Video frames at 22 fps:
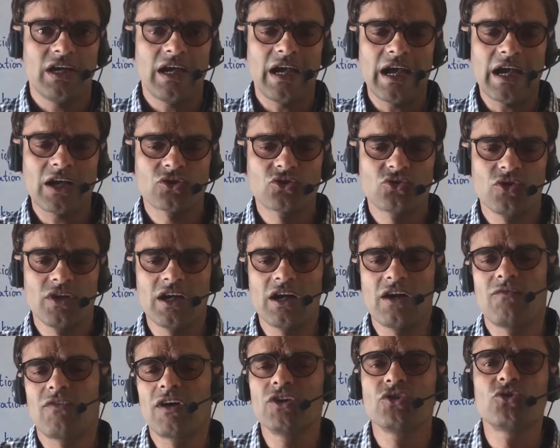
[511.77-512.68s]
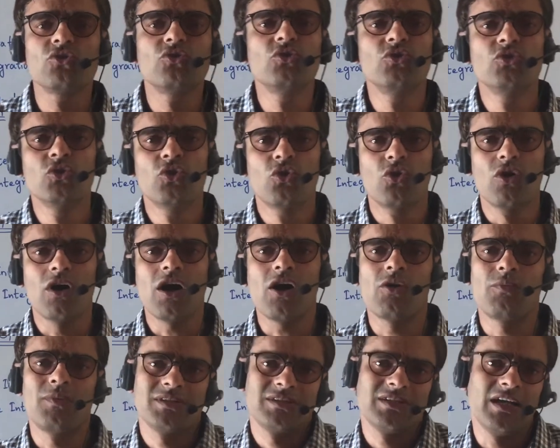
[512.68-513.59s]
Actually, I want to know
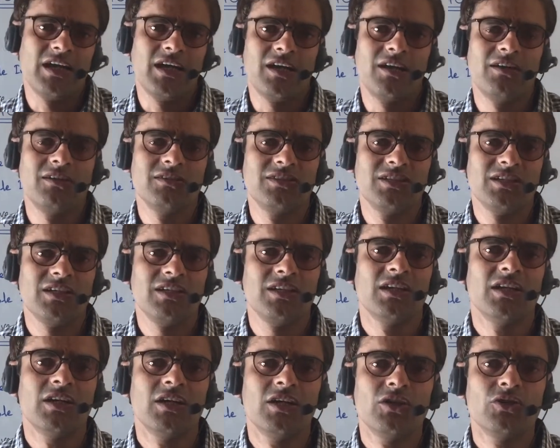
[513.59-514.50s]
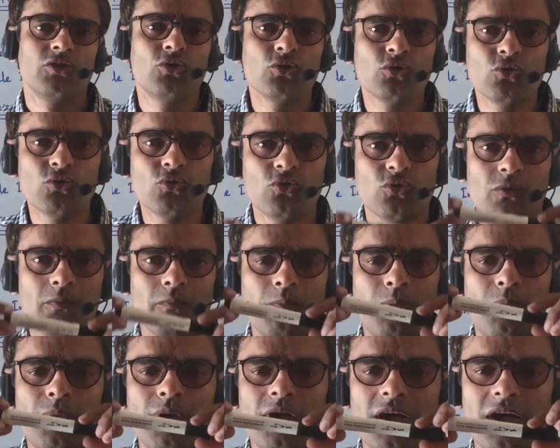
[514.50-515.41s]
how much energy to
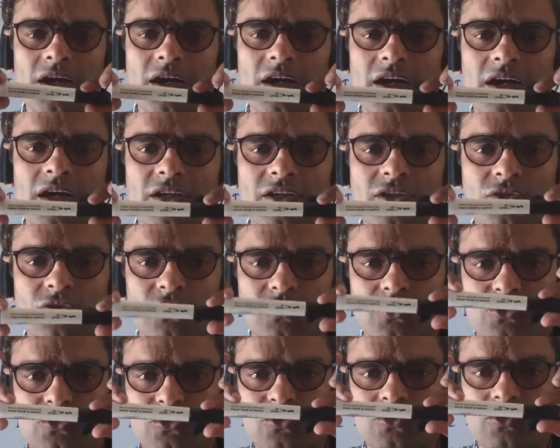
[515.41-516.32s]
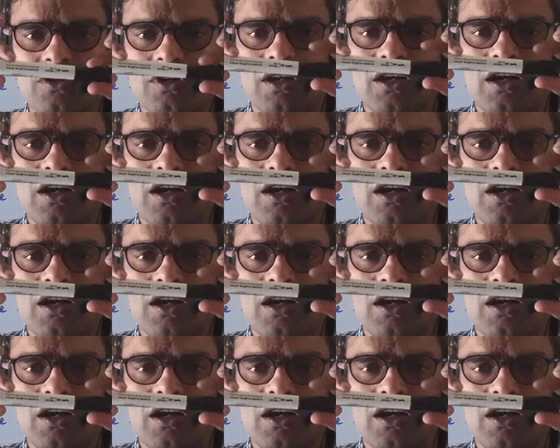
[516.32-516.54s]
to